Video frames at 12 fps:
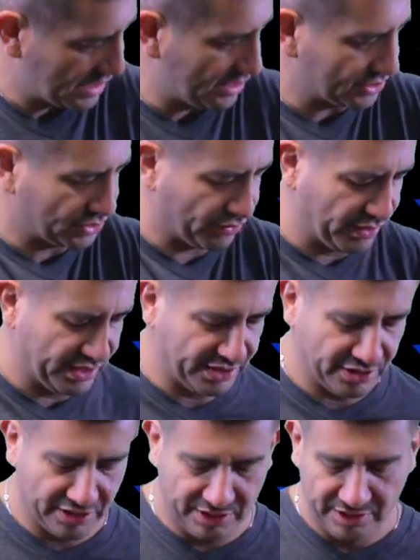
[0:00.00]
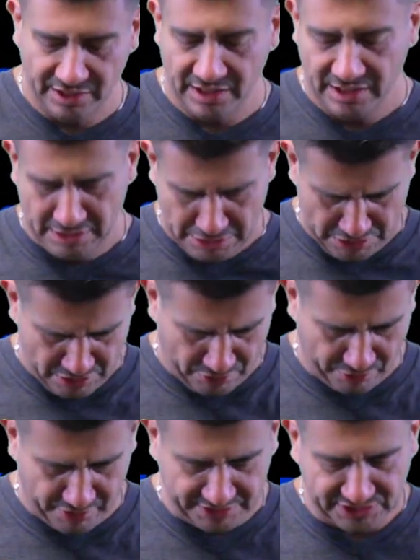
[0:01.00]
It looks really good,
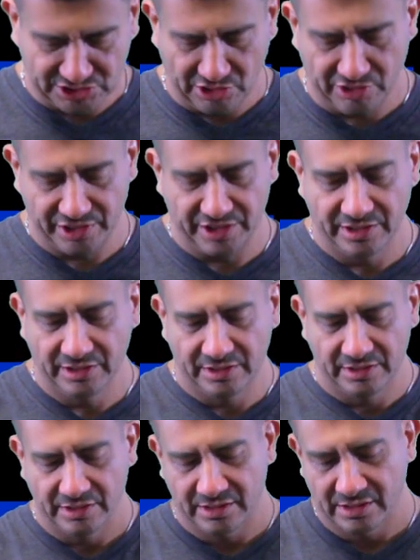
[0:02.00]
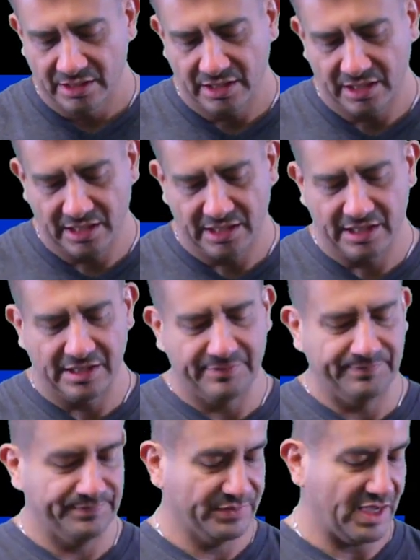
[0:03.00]
really sturdy.
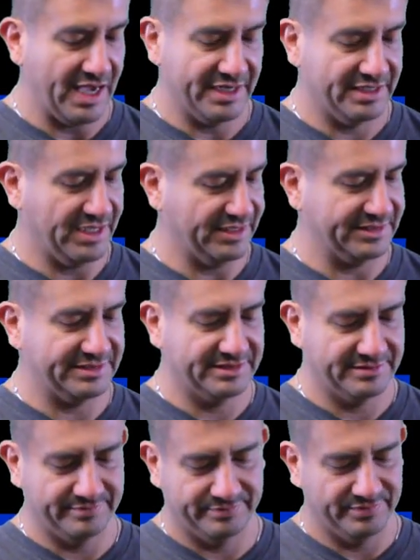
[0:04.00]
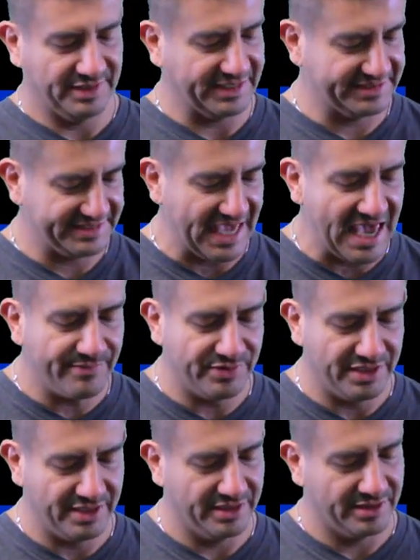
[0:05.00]
I
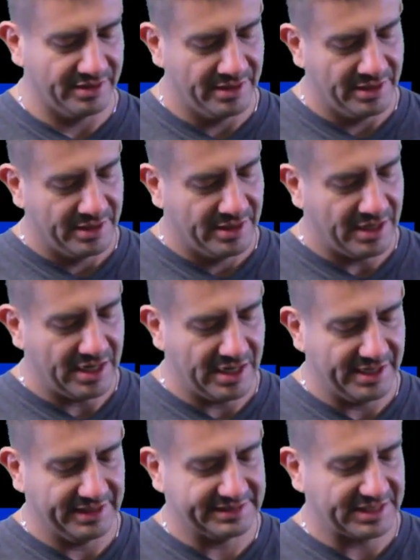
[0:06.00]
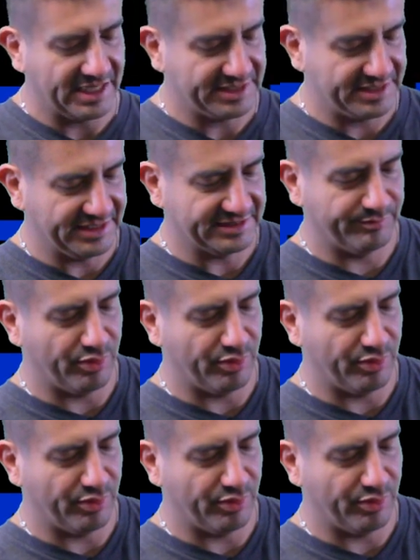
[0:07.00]
examined it. It's got these